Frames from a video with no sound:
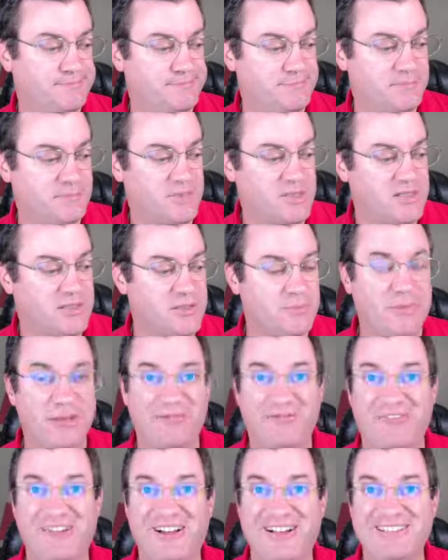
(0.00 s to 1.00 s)
This has been
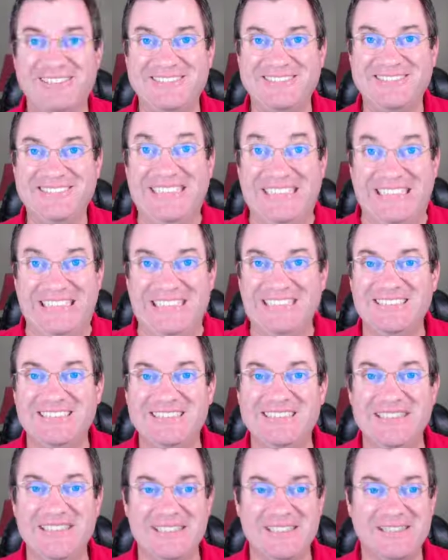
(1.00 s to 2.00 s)
fun.
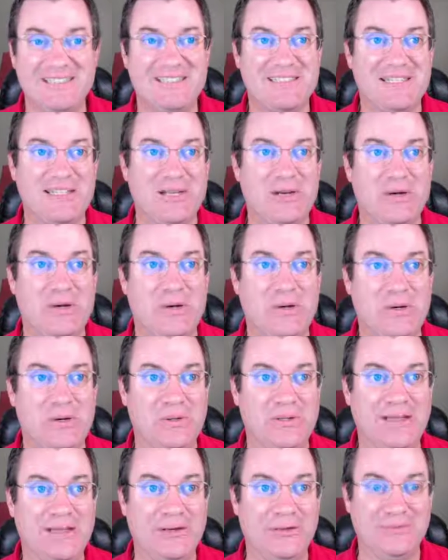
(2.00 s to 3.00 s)
See y'all
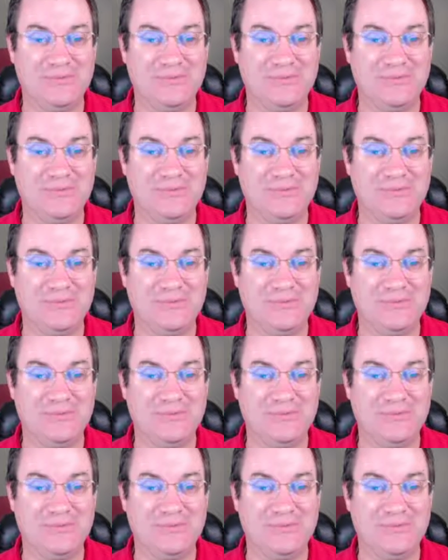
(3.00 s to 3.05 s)
later.